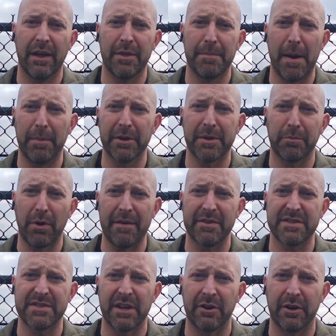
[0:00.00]
the public and
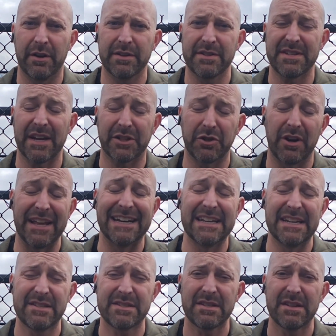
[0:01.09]
private sector
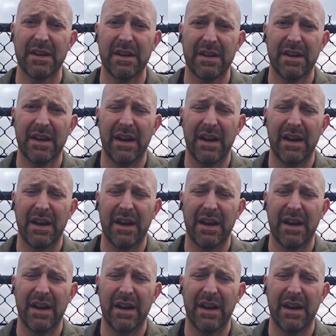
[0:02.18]
entities